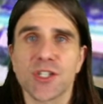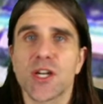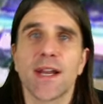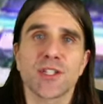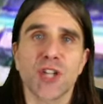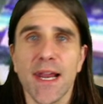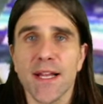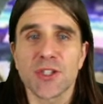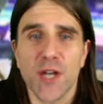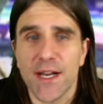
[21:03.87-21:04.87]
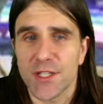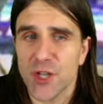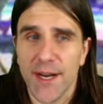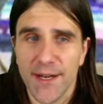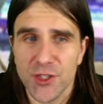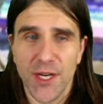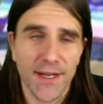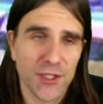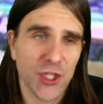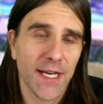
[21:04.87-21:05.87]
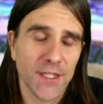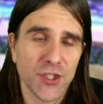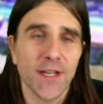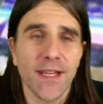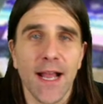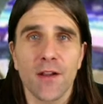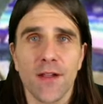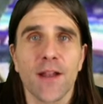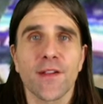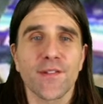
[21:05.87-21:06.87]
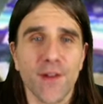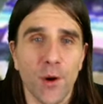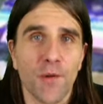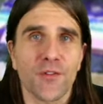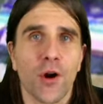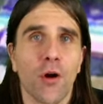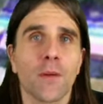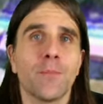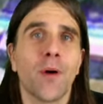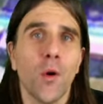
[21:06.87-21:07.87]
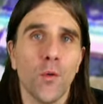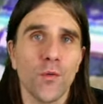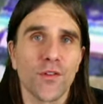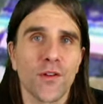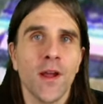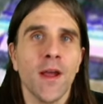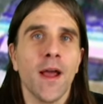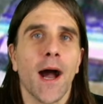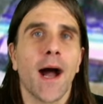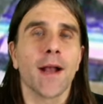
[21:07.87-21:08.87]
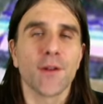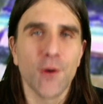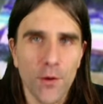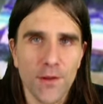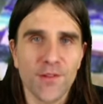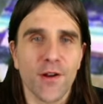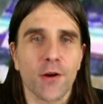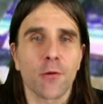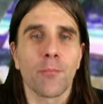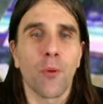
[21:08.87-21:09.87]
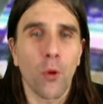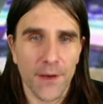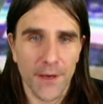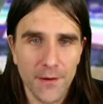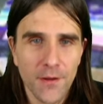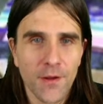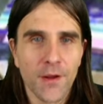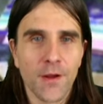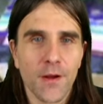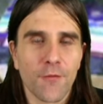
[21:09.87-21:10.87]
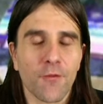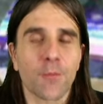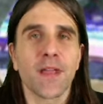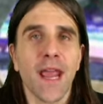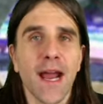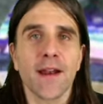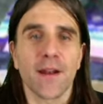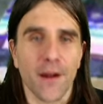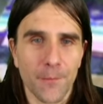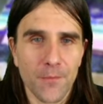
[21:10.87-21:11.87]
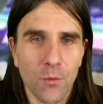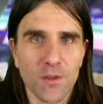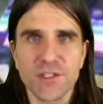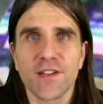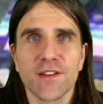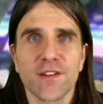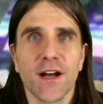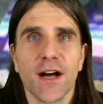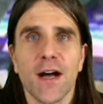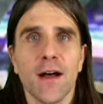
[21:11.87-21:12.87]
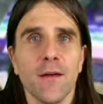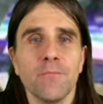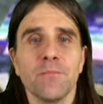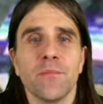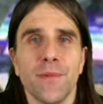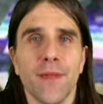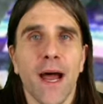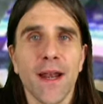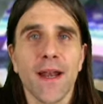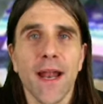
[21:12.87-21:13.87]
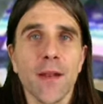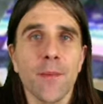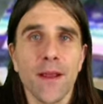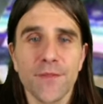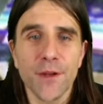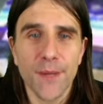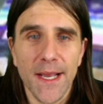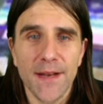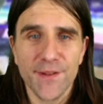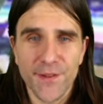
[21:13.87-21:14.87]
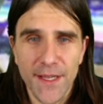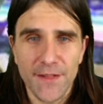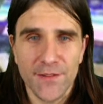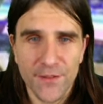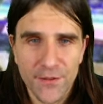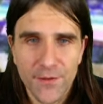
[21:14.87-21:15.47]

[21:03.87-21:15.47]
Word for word: China, China, China, China, China, China, China. Yet a lot of these tariffs are imposed on goods that are imported from Canada, which is uh, not an enemy of the United States.